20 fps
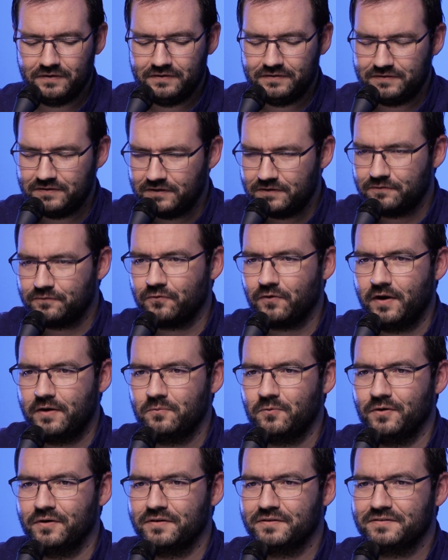6
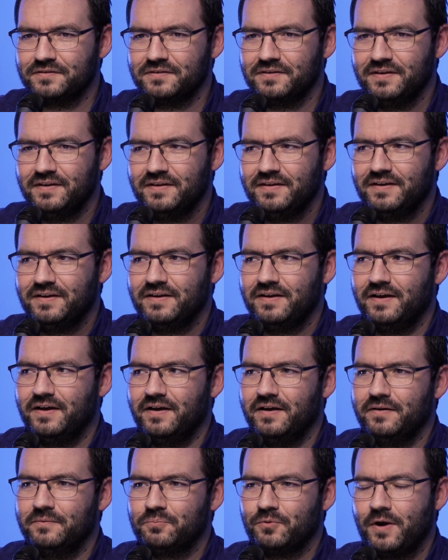frameworks,
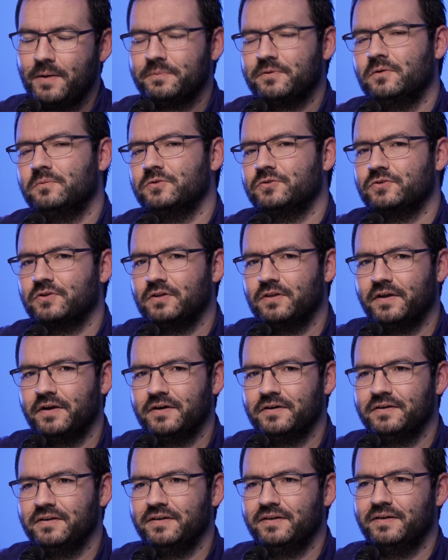and perhaps how much
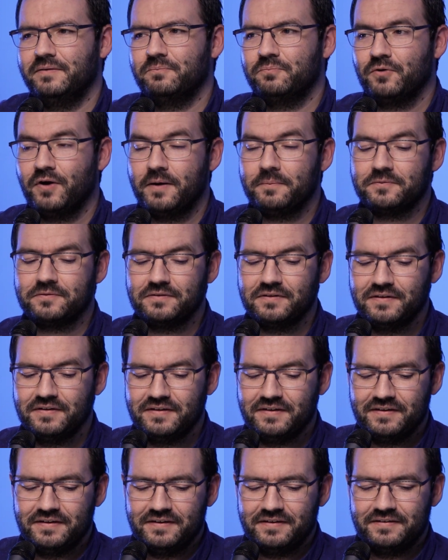clarity, and perhaps
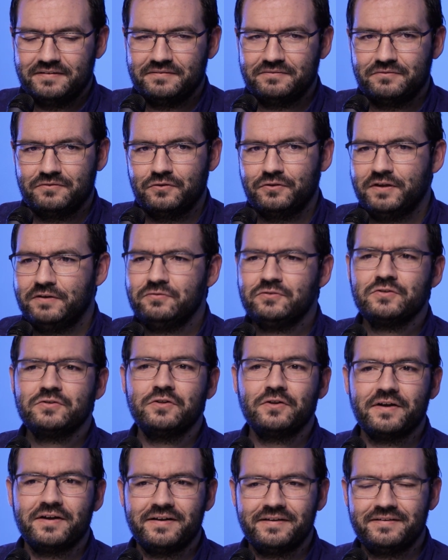even just
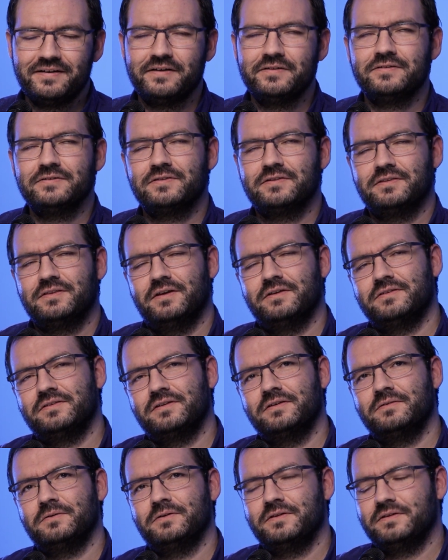look, I was
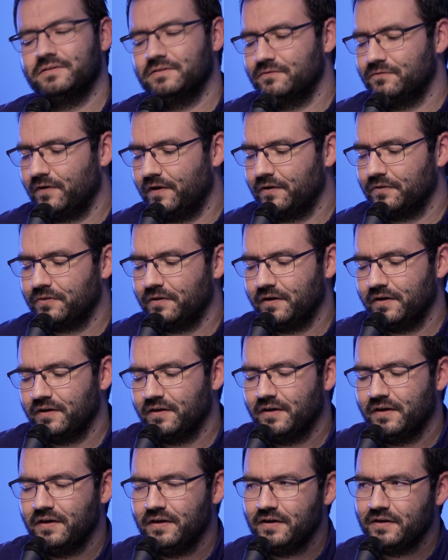thinking about this in final thought.
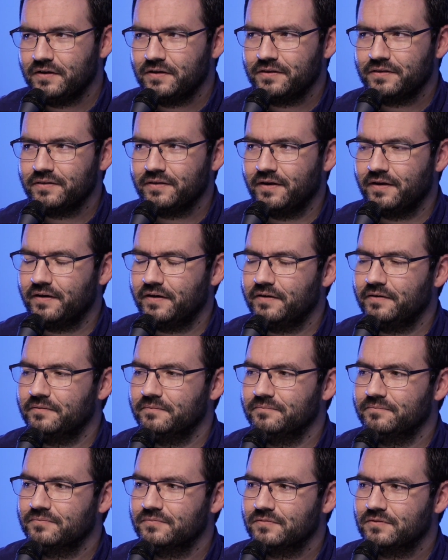
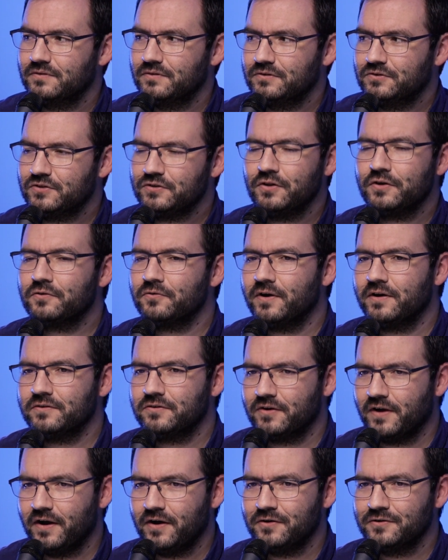Just look around
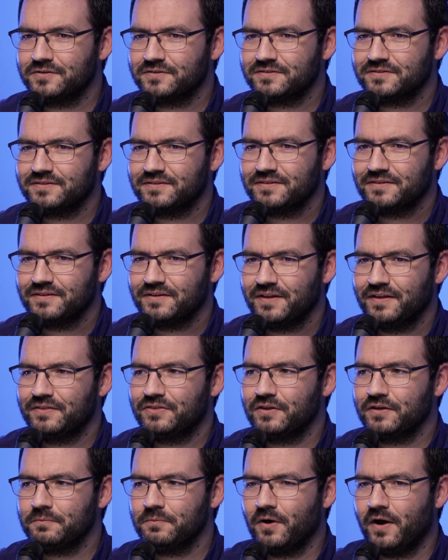your house and
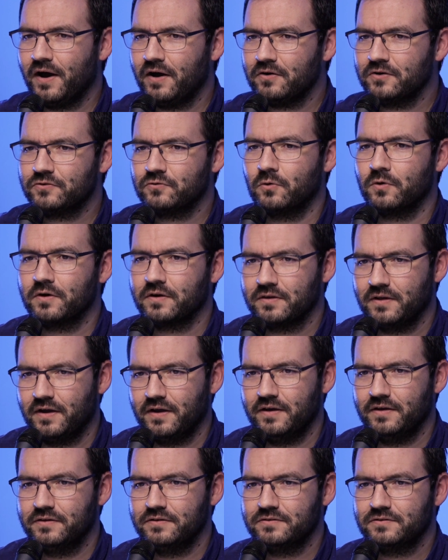think about how it's
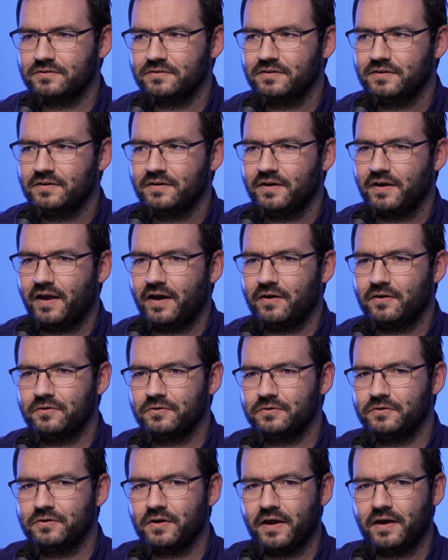organized, how
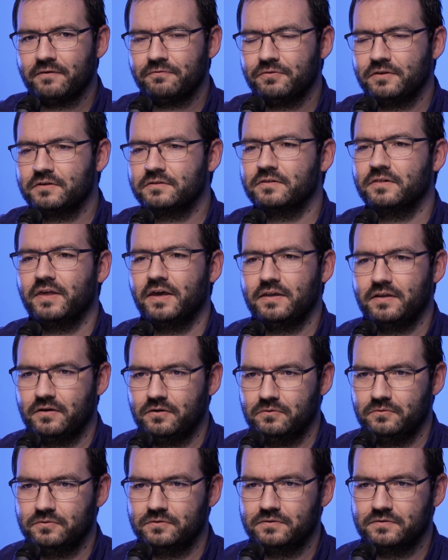you have things laid
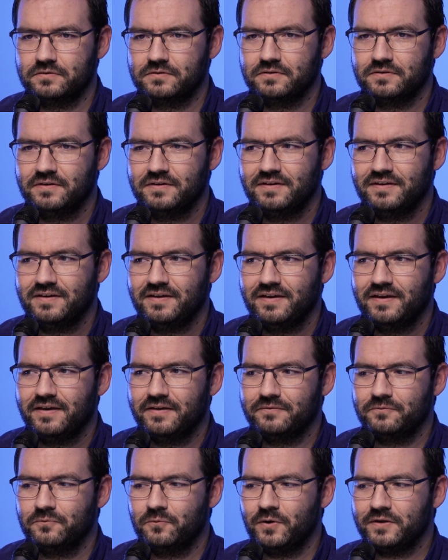out,
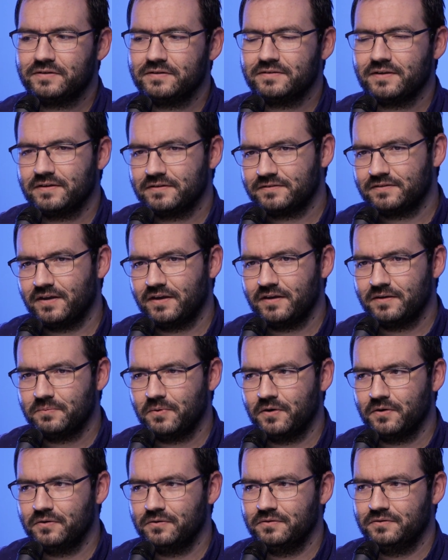and what does that say
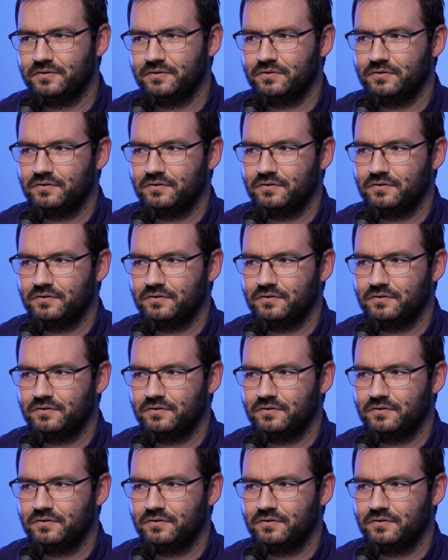about